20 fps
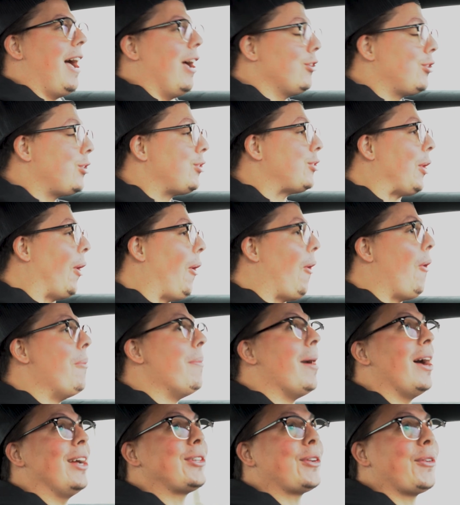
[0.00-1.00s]
So
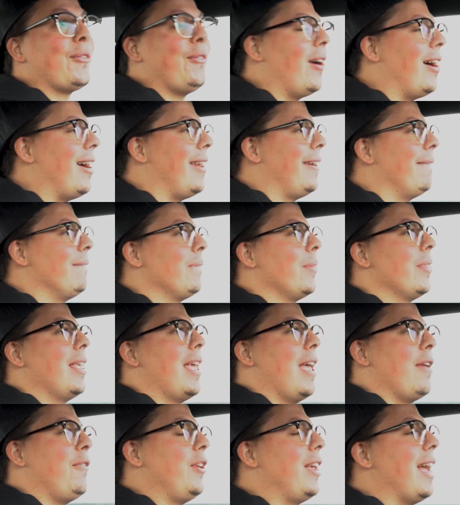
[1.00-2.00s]
much fun.
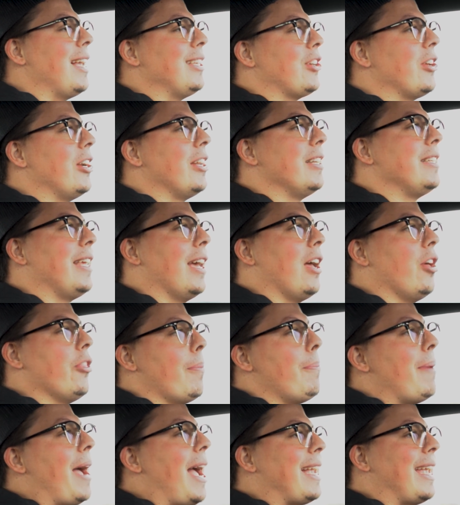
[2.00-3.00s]
If you guys couldn't tell, the
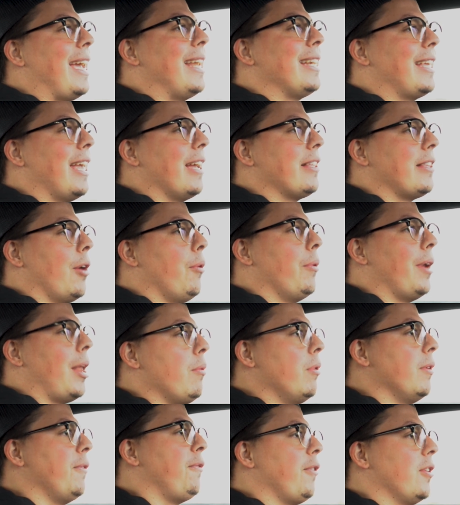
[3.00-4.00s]
back end kicked out when I
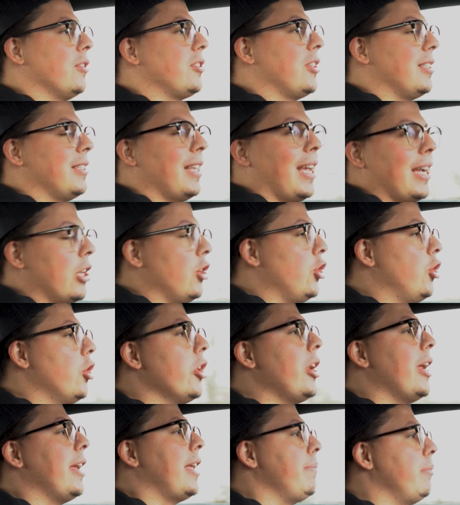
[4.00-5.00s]
went first to second.
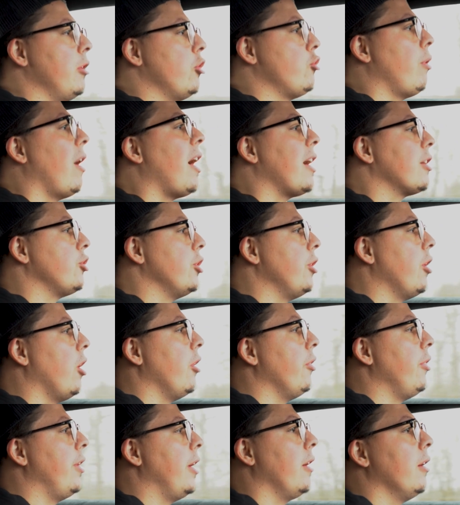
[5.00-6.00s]
Good, I kept the traction
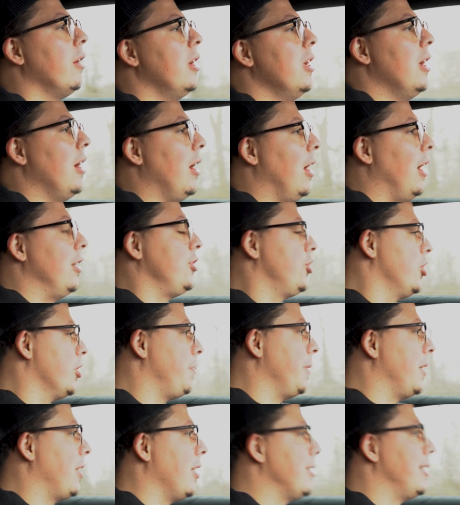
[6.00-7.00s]
on there, just
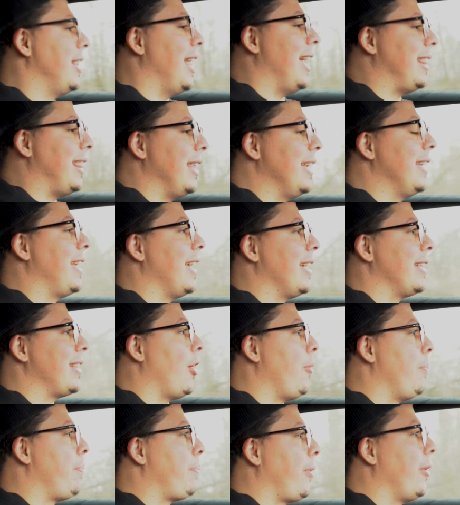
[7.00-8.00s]
because that thing kicked
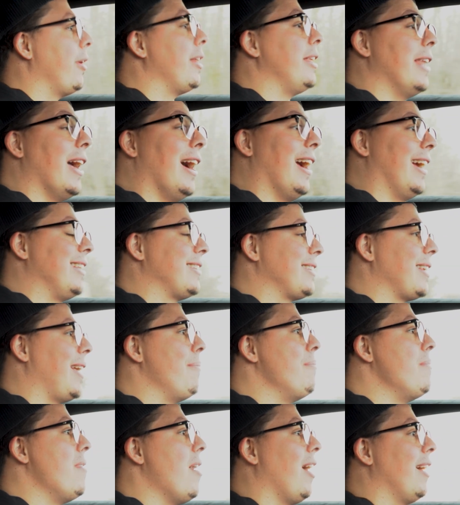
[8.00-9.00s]
out pretty nice.
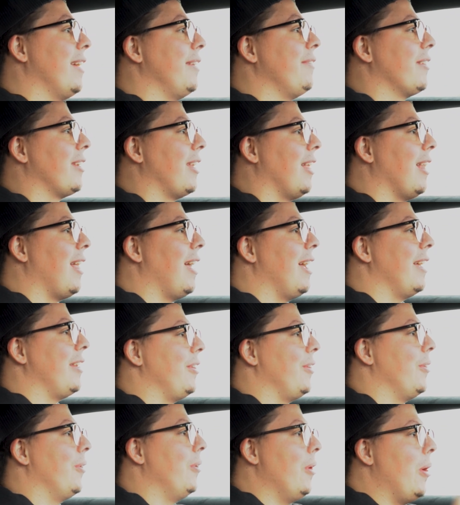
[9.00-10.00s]
I'm not even gonna lie to
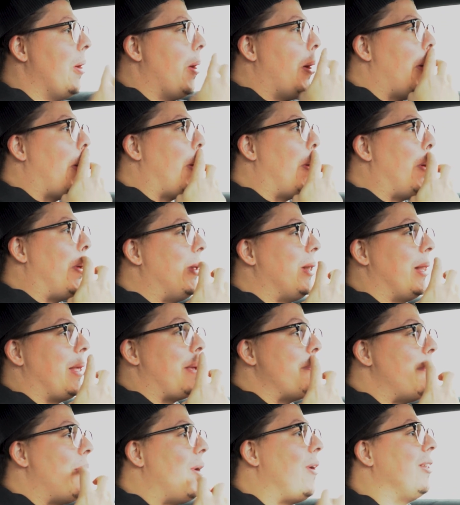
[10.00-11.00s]
you. Holy
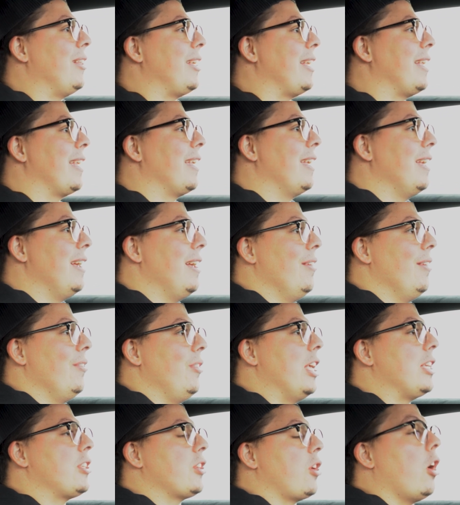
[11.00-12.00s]
moly.
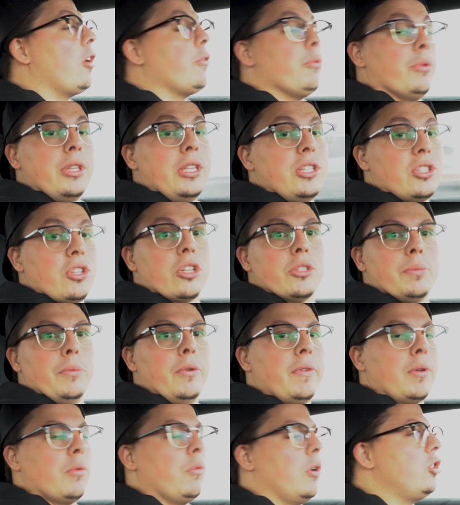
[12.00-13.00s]
this car really starts moving.